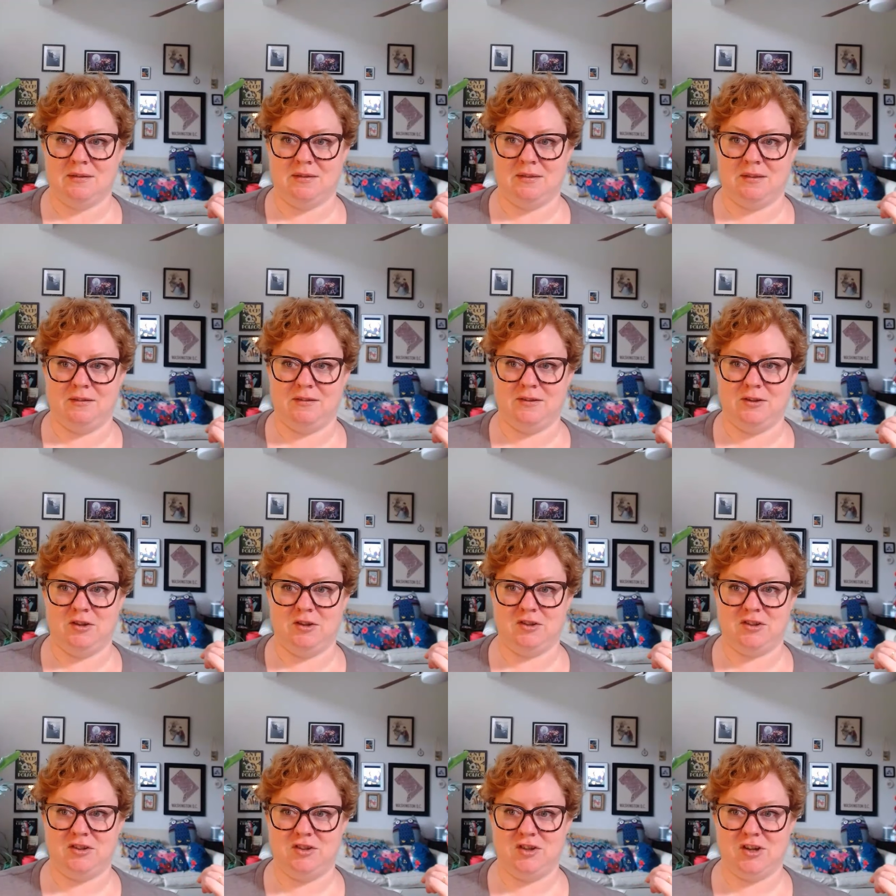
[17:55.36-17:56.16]
you
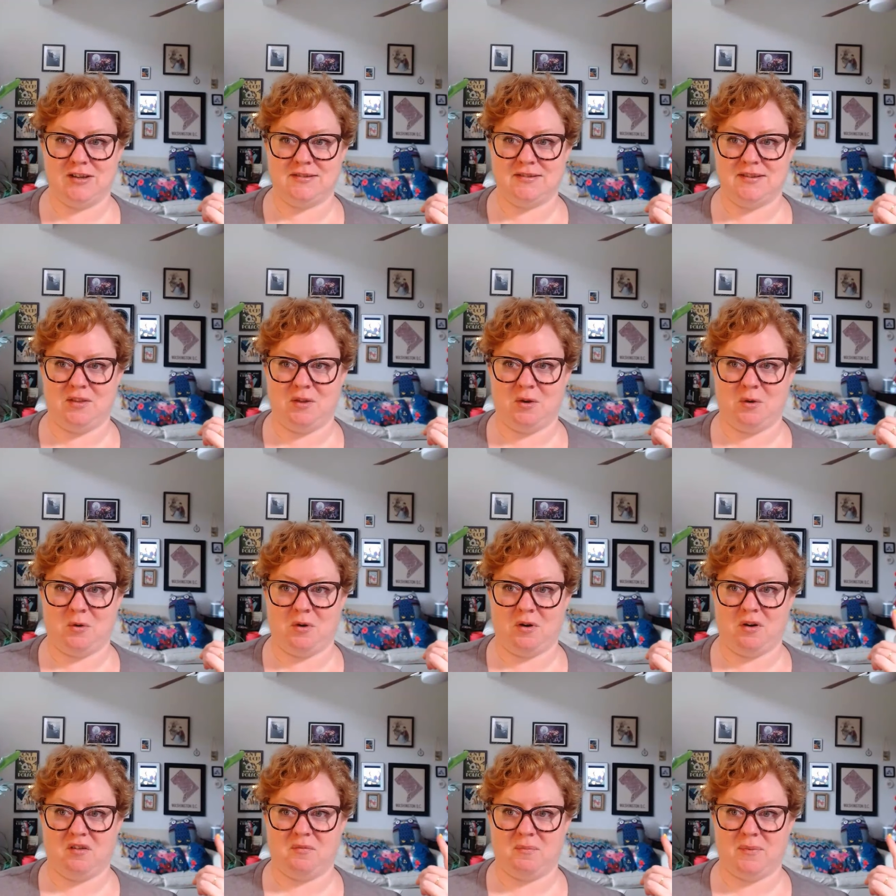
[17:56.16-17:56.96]
can just see in the
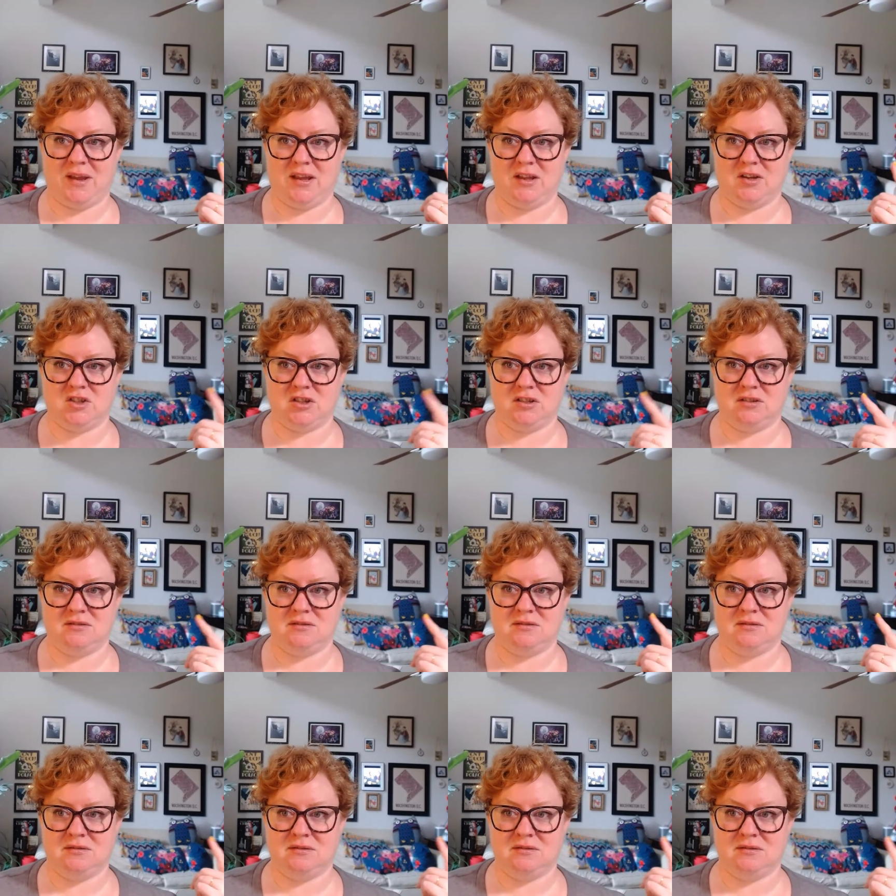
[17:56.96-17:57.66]
corner of my kitchen.